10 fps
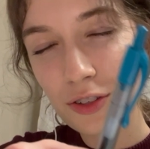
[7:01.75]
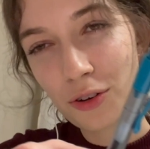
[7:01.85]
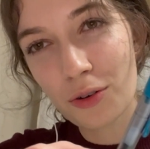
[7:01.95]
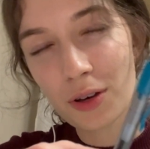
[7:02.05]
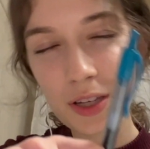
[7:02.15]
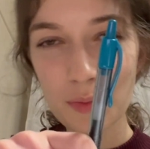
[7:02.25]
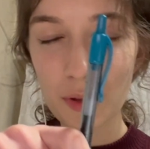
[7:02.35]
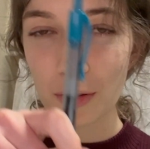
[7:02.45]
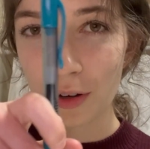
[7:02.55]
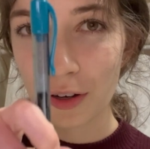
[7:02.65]
turquoise,
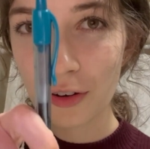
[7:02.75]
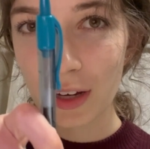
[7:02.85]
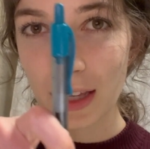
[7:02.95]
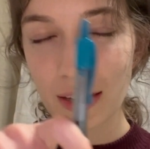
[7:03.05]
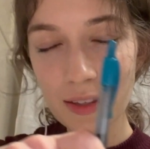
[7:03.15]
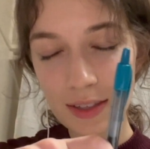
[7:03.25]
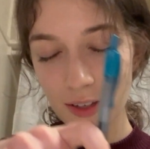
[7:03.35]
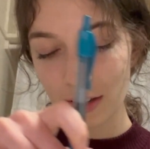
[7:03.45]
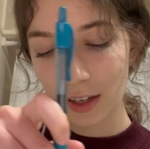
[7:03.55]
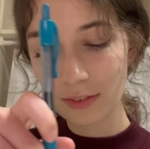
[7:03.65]
blue, or green. That's
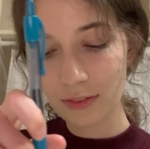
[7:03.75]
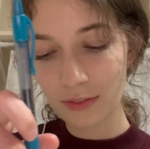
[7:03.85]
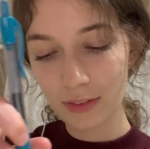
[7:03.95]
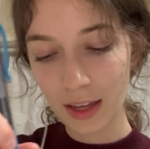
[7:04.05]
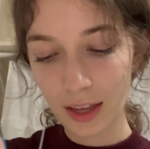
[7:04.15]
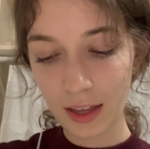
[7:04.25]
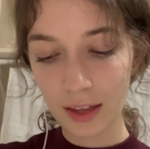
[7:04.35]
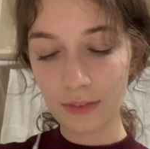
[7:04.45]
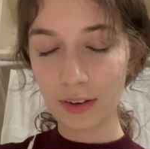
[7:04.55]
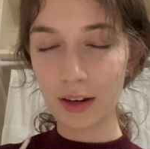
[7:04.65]
good.
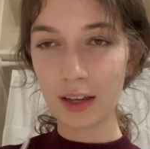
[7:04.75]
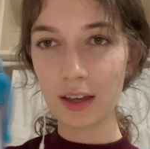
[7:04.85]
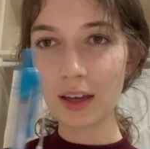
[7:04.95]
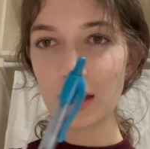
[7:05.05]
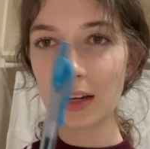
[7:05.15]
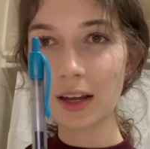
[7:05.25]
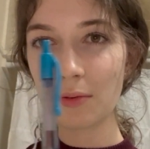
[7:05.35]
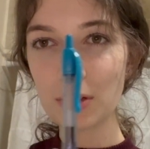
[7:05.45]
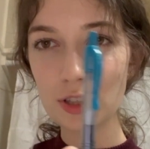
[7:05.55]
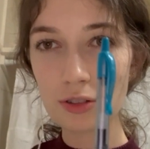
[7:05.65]
Very good. And I
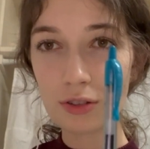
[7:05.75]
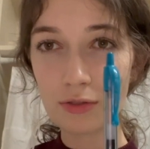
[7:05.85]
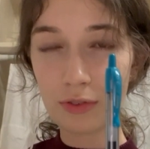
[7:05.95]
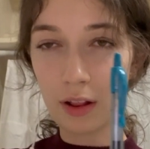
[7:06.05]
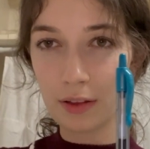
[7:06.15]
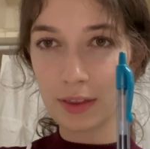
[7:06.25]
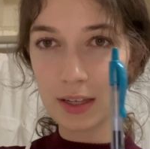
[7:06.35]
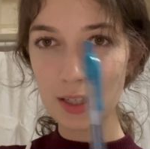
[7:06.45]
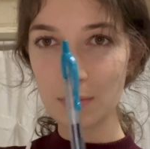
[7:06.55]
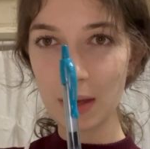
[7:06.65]
want you to follow
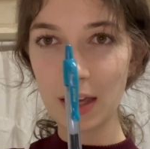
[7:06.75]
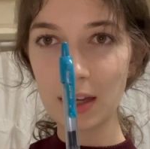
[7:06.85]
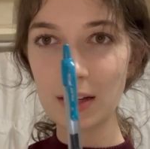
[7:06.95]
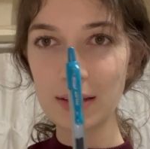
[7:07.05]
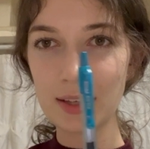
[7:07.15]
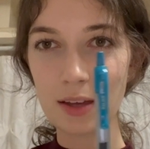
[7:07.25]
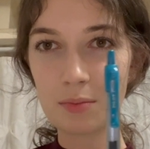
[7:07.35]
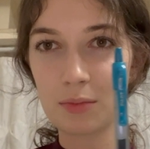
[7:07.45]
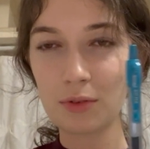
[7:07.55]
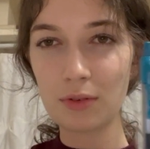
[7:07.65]
this pen as I
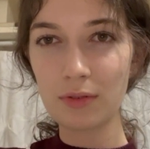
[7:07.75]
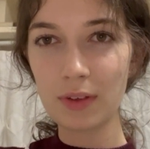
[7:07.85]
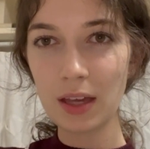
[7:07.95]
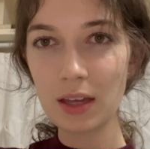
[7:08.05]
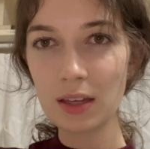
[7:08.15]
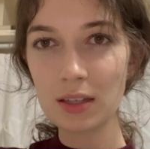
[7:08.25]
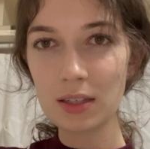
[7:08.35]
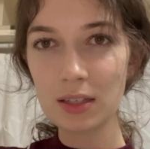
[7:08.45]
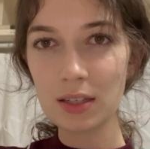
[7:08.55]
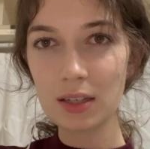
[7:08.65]
move it
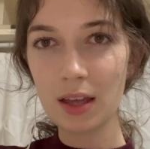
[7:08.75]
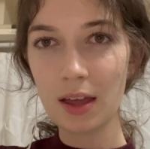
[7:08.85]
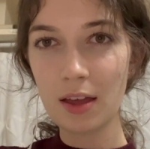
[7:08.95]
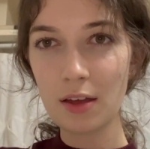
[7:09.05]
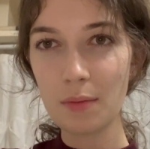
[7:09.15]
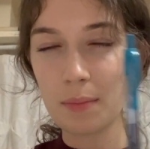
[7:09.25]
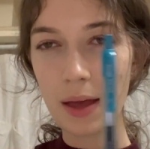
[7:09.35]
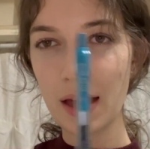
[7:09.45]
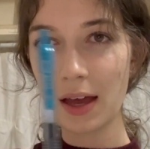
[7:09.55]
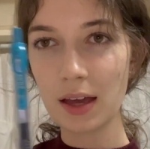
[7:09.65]

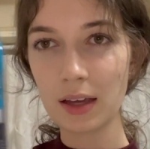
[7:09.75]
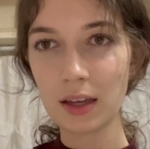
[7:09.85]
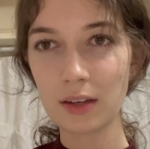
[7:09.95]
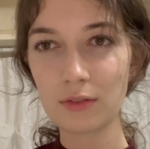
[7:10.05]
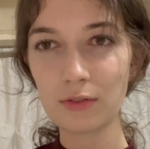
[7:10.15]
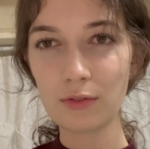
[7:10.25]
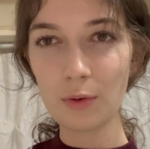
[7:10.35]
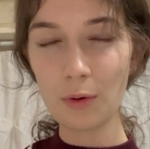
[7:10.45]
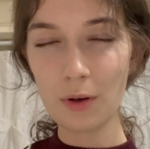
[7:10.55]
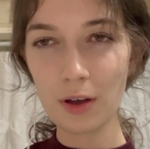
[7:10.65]
back and
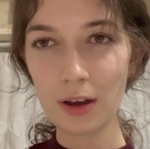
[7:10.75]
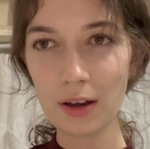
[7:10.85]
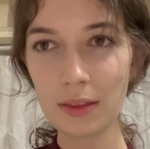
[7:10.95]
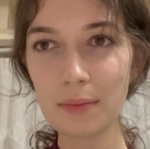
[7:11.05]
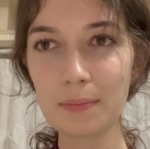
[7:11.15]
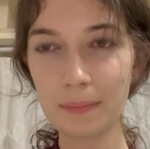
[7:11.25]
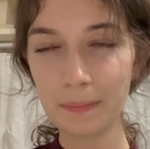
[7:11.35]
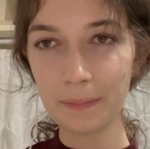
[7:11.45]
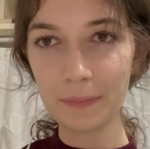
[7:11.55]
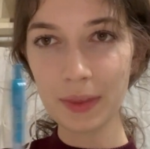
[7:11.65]
forth.
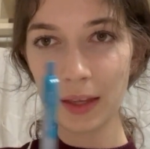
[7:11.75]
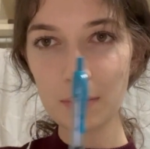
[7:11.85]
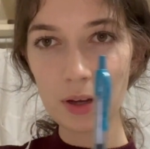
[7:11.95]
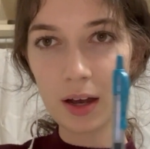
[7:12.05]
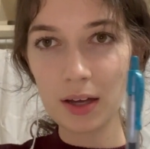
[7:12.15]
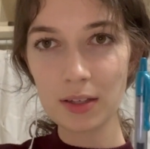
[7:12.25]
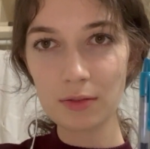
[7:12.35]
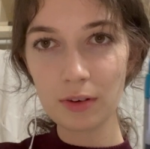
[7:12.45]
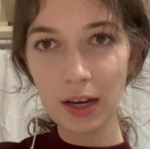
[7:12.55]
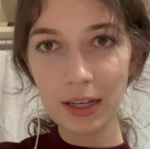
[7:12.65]
Keep your eyes
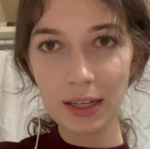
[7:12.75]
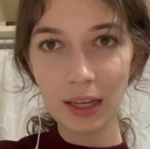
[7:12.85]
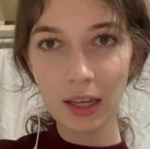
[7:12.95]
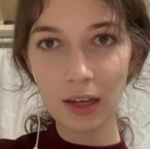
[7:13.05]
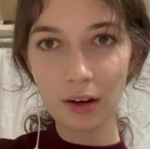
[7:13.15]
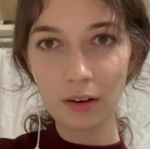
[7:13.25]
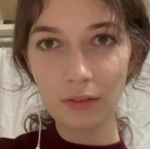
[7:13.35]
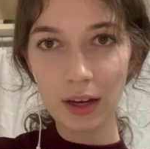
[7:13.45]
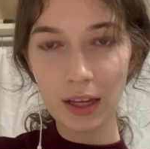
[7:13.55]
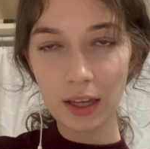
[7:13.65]
right here,
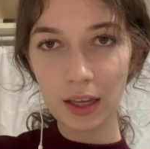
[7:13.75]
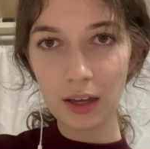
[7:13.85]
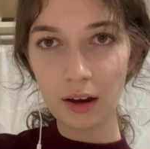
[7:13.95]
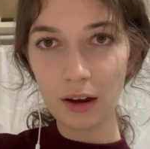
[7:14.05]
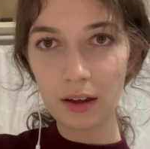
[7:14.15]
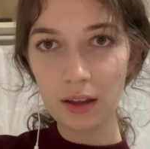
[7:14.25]
right here.